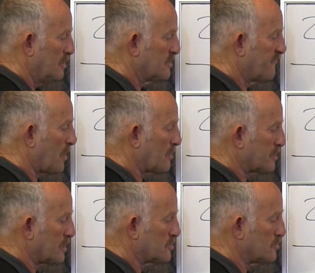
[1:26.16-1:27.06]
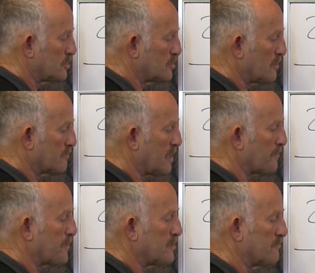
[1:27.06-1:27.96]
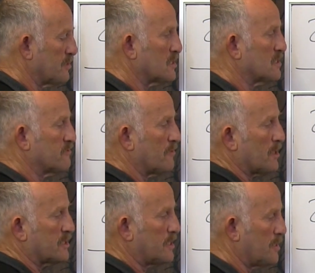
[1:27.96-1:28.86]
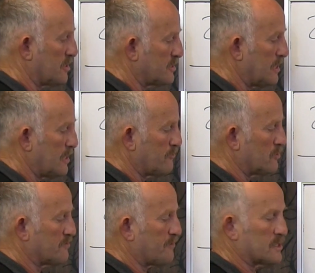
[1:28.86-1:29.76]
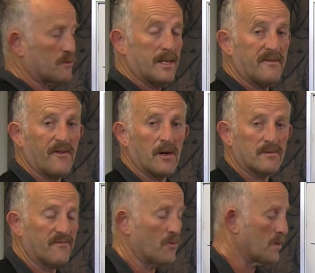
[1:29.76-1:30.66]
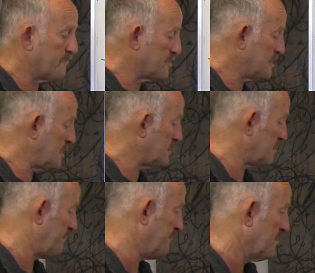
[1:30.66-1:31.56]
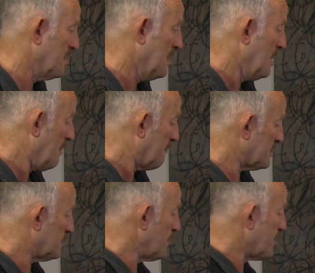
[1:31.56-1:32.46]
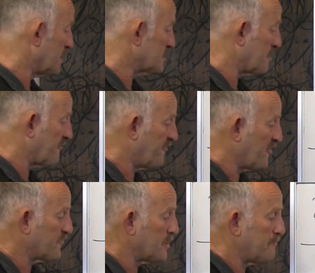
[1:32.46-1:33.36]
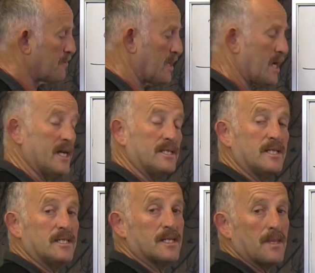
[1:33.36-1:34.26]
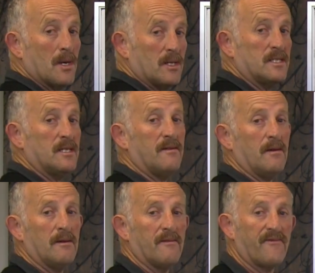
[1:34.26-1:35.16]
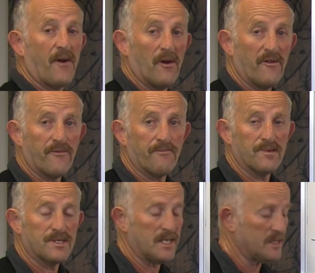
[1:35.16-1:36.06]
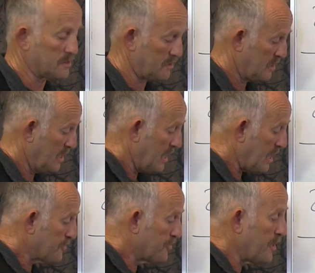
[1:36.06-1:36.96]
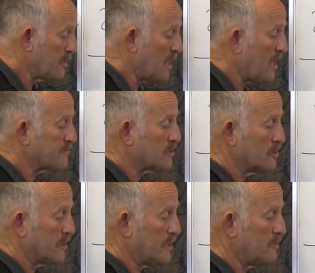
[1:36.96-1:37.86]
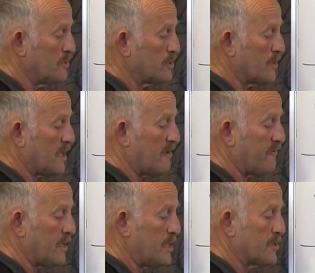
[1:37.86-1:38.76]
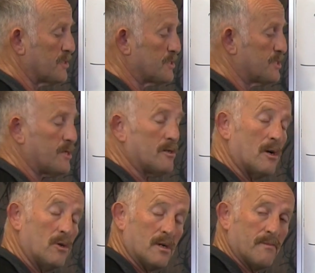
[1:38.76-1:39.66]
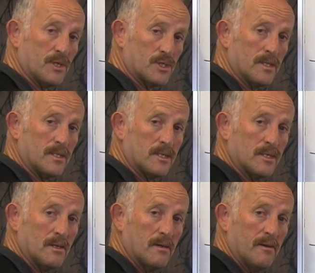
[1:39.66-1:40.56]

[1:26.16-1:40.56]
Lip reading: developed countries should have cut their emissions from 1990 levels by 25 to 40%. By 2050, by 80 to 95%, and thereafter really we should have either zero emissions,